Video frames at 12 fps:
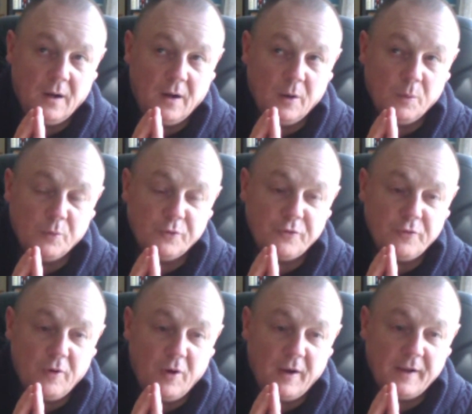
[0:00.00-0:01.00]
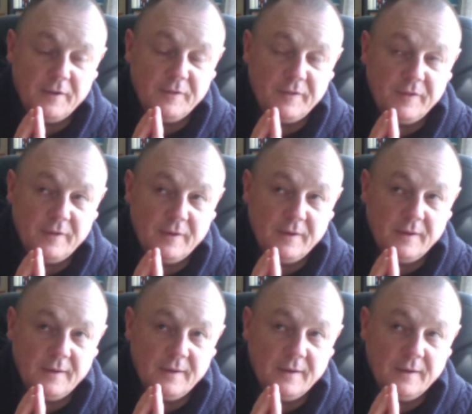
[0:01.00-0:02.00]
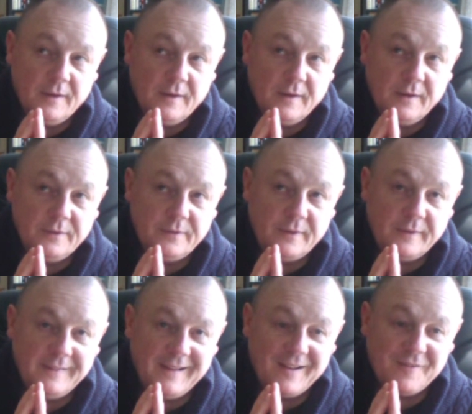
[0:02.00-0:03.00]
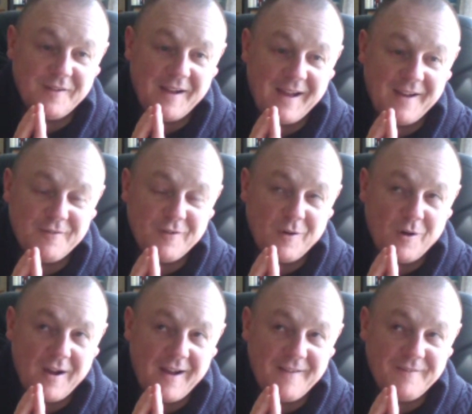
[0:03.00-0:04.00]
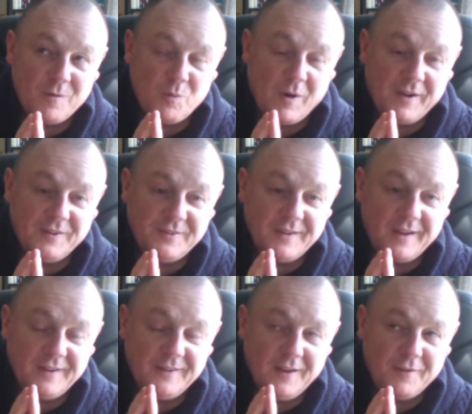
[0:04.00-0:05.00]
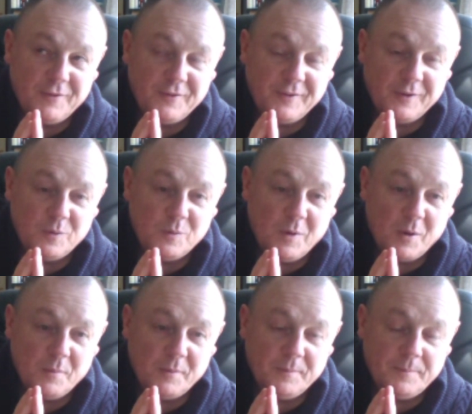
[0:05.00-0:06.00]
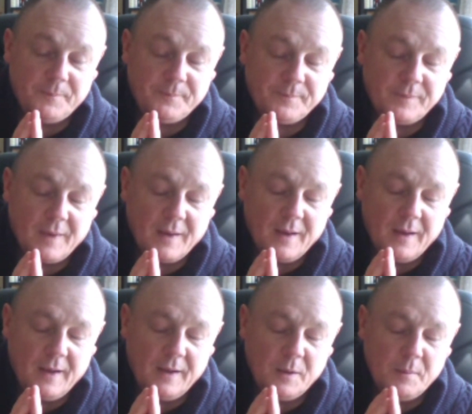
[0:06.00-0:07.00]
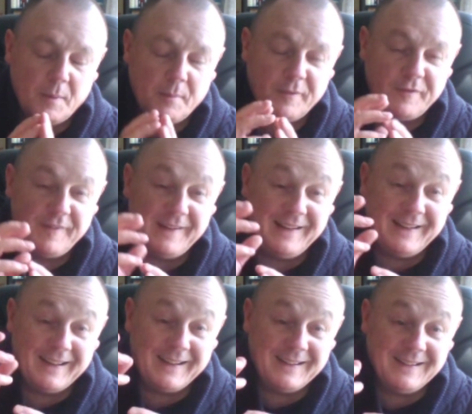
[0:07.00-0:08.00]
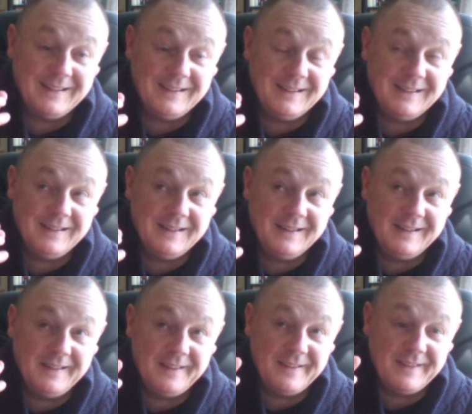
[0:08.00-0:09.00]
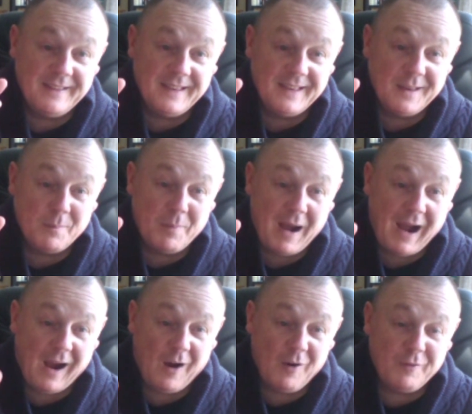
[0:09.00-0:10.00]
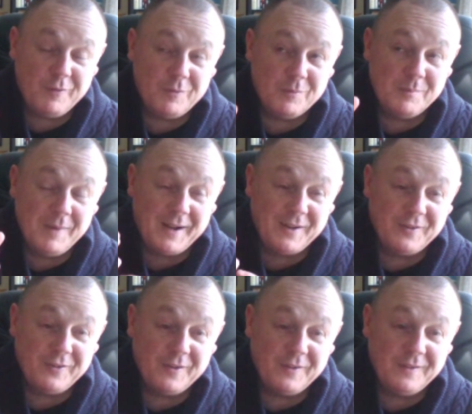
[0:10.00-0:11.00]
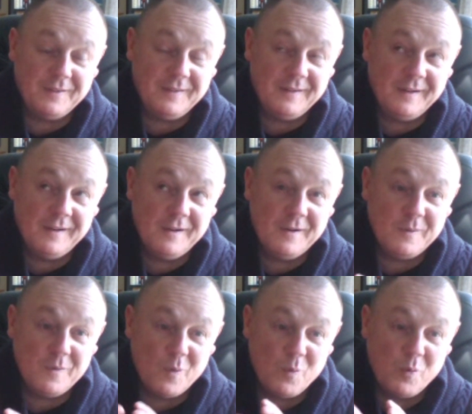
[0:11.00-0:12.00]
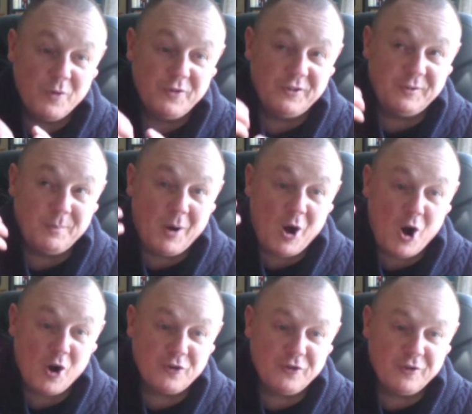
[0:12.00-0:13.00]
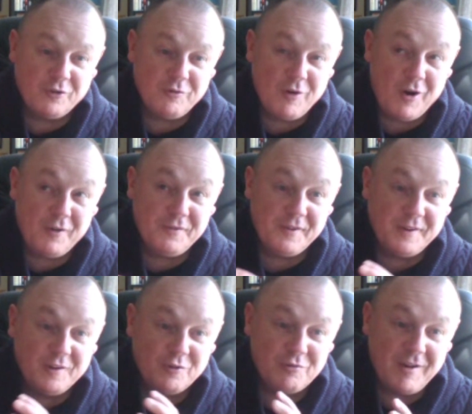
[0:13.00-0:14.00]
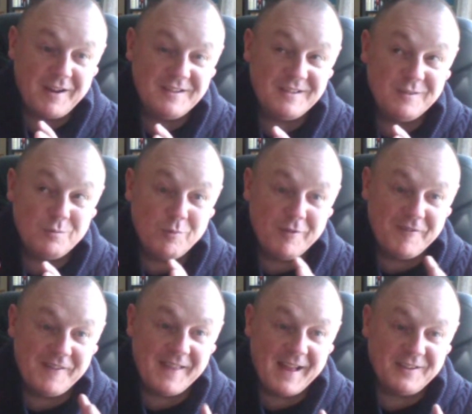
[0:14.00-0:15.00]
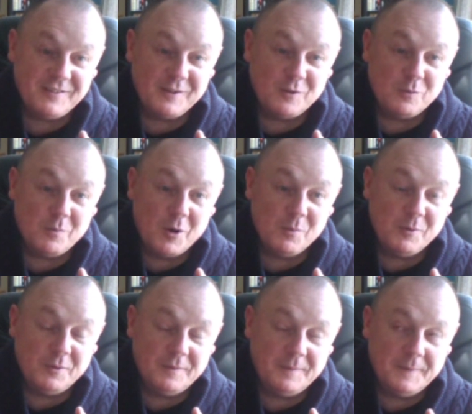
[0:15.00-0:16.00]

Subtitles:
I will strive to never, ever, ever waste another single moment. And I remember feeling the powerful medicine that was sparked and crafted and created within that single moment.